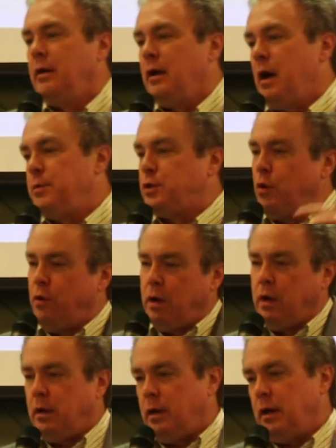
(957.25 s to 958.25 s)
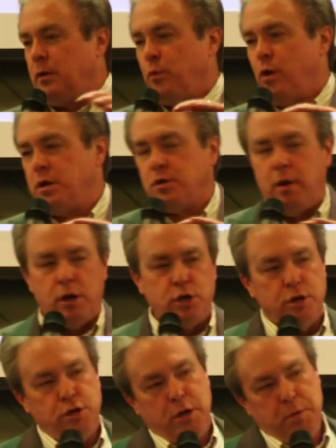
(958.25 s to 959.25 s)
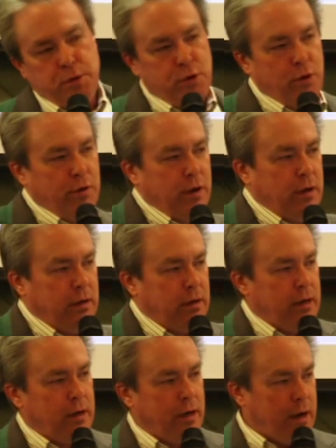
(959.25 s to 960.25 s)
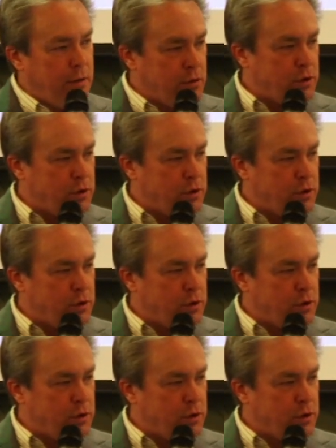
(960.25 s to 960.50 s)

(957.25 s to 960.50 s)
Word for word: I was going in one direction, she was going in another